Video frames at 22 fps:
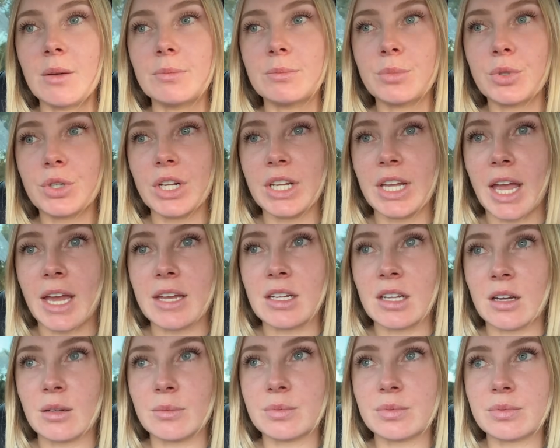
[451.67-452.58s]
put a gate
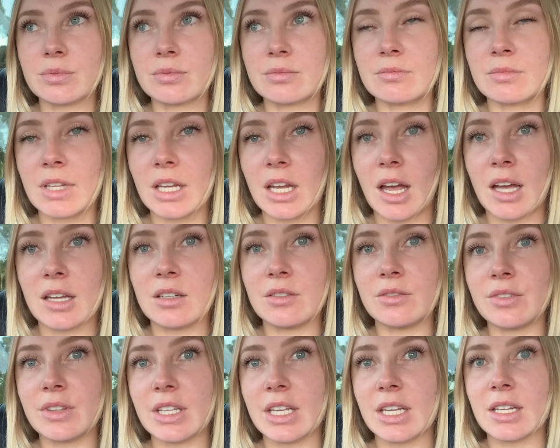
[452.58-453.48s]
up and that kind
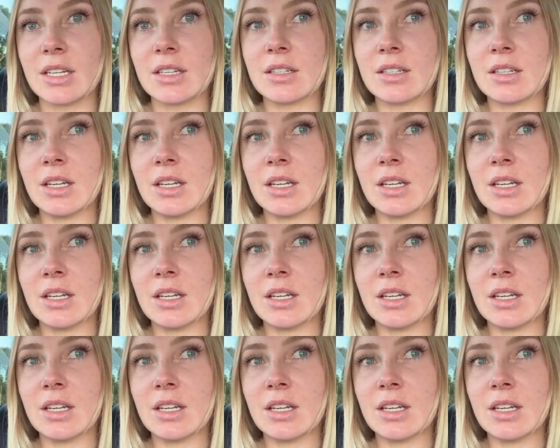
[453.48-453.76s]
of thing.